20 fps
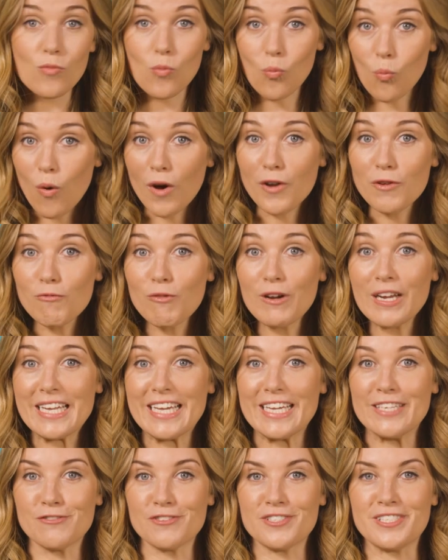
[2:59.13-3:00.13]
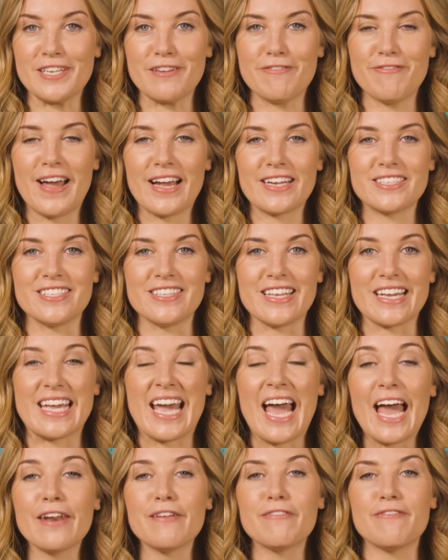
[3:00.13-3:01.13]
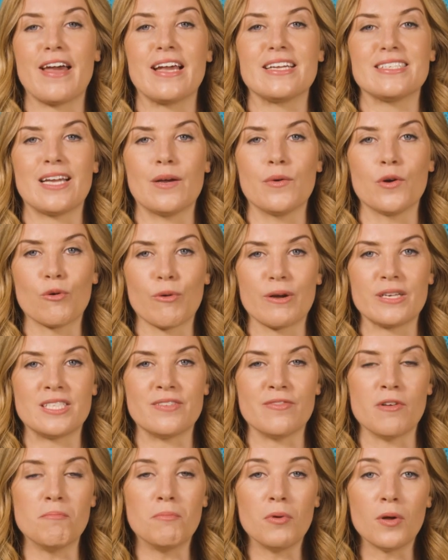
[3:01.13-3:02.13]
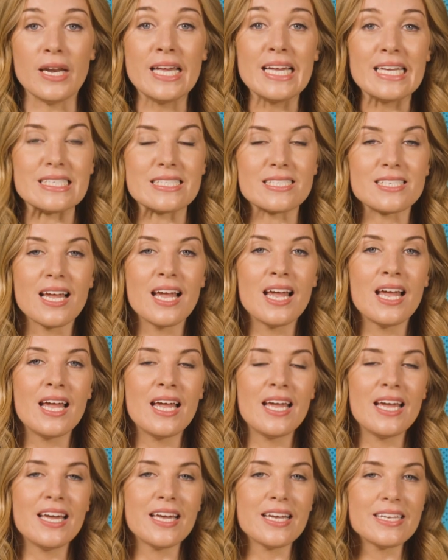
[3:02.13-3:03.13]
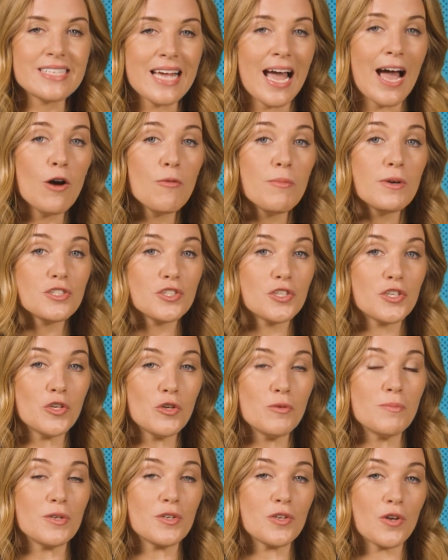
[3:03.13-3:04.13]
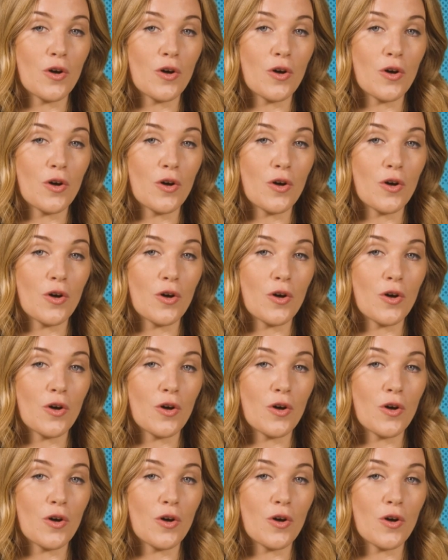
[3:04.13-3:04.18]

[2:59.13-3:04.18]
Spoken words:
One really interesting factor that can affect how aggressive a bull is how much human